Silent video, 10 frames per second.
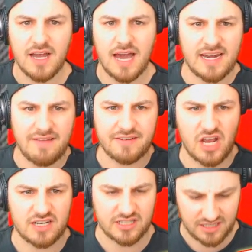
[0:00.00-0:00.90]
I didn't even
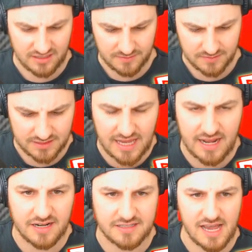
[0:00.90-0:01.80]
touch it! Get
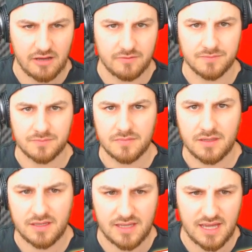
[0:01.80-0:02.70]
out of town.
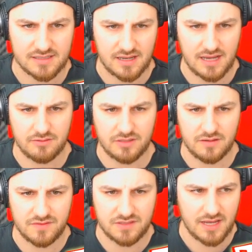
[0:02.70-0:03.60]
Get out
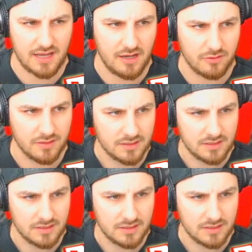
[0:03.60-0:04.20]
of town.